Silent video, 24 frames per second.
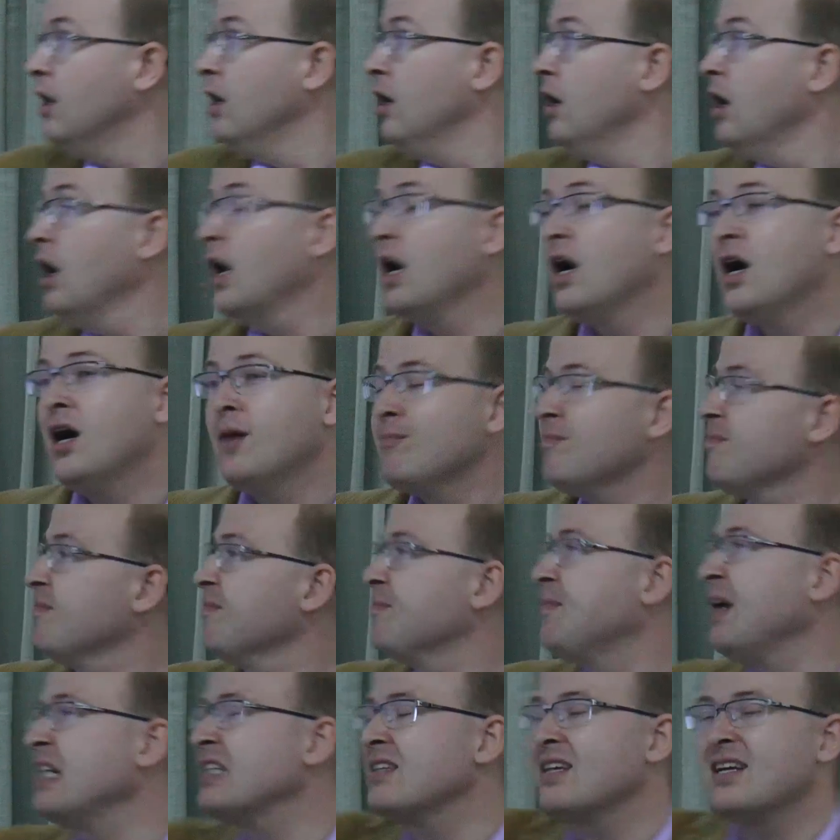
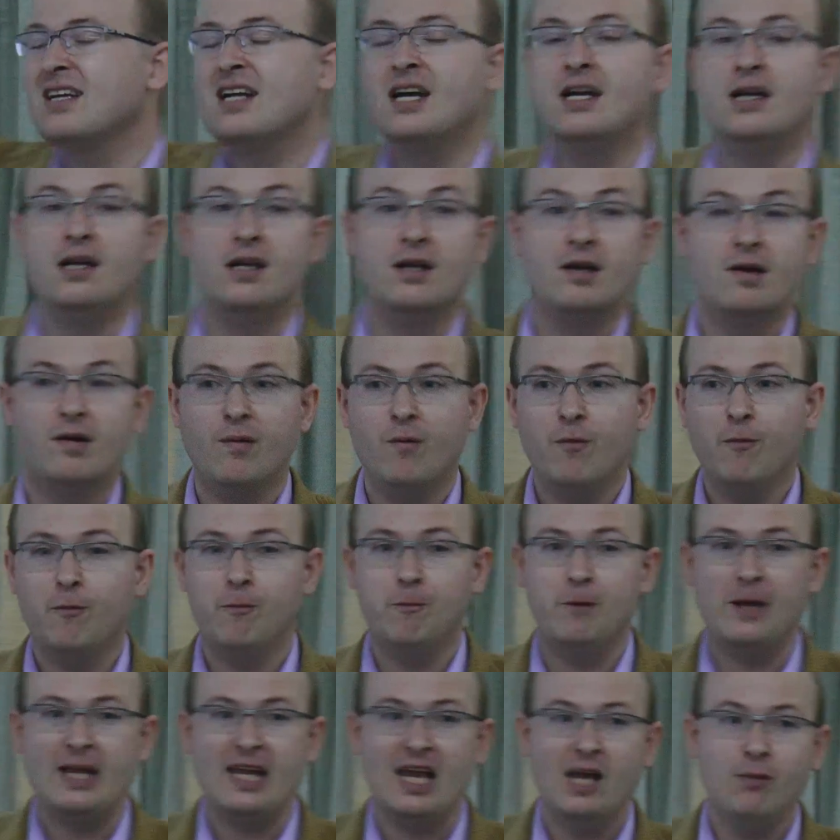But
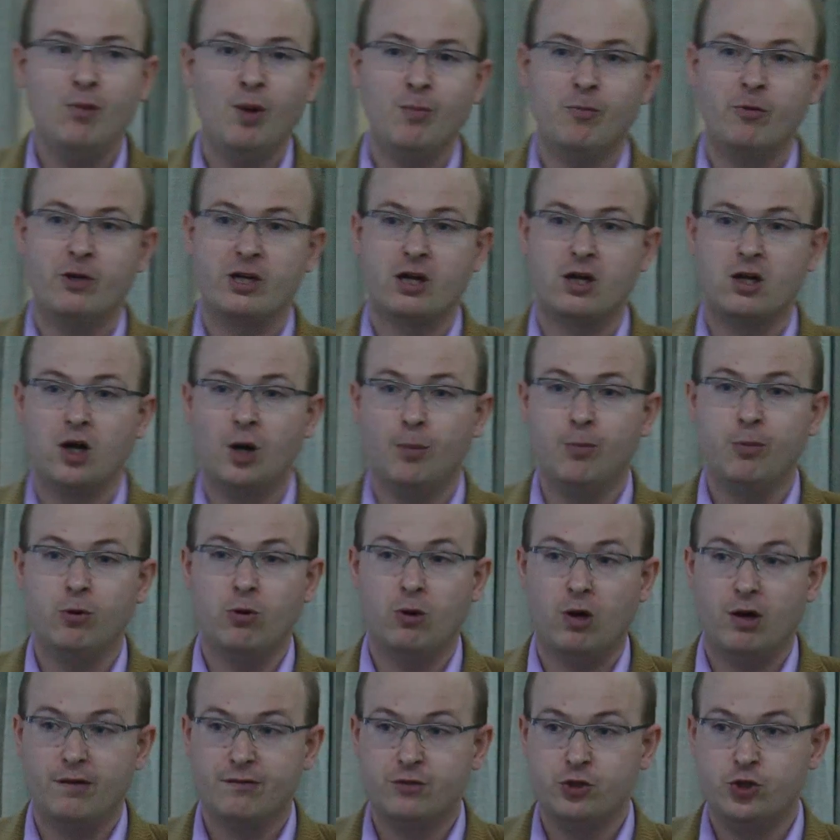we came up with a
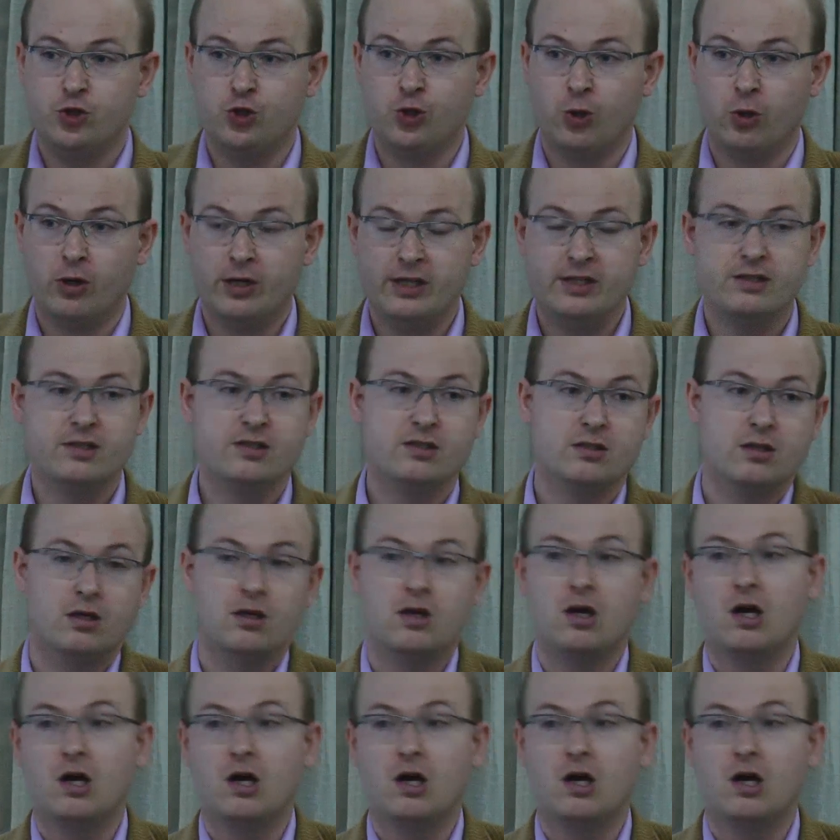couple of joint